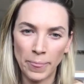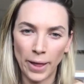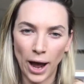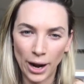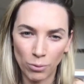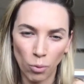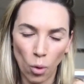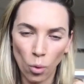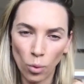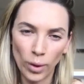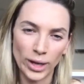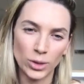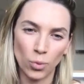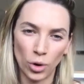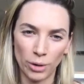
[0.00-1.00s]
I'd
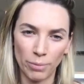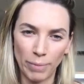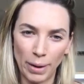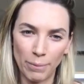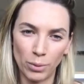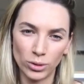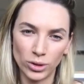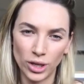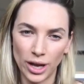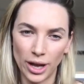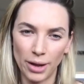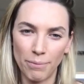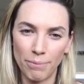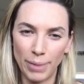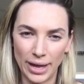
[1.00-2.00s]
always wanted Bumble
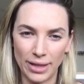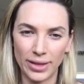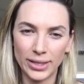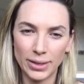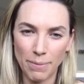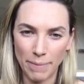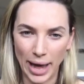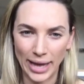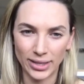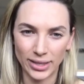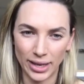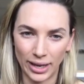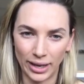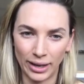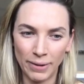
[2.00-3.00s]
to be this
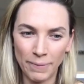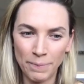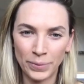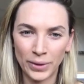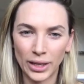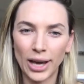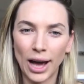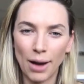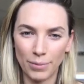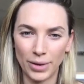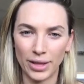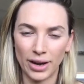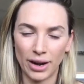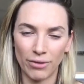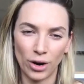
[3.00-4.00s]
amazing company
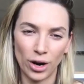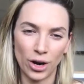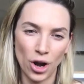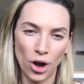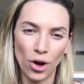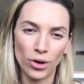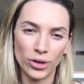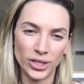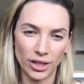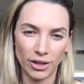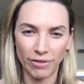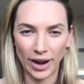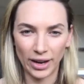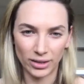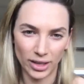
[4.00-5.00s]
that everyone knows. And the
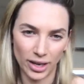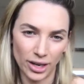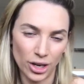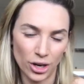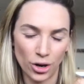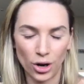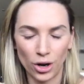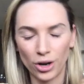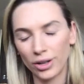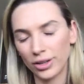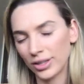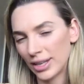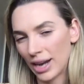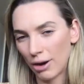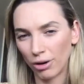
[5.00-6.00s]
fact that, you know,
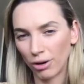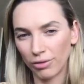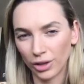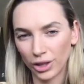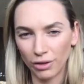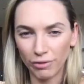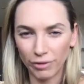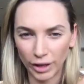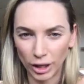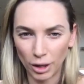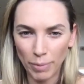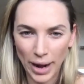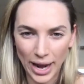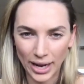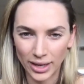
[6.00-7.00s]
it's now over in the
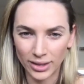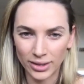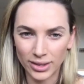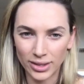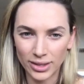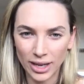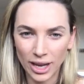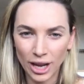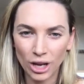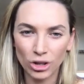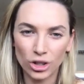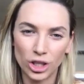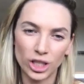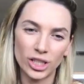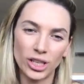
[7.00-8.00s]
Philippines
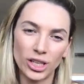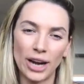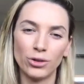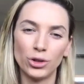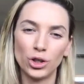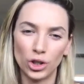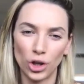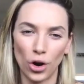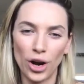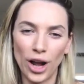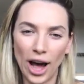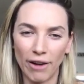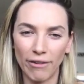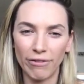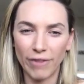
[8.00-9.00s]
just kind of showed
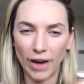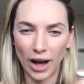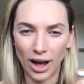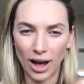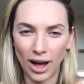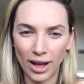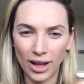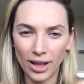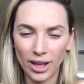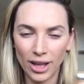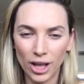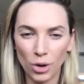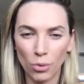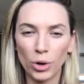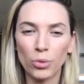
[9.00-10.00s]
how far
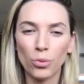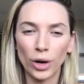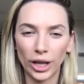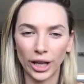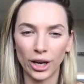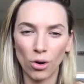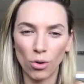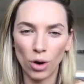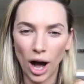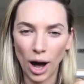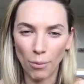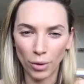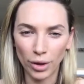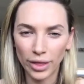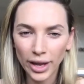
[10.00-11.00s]
would really all
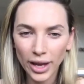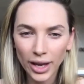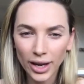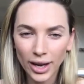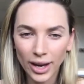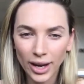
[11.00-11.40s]
come with it.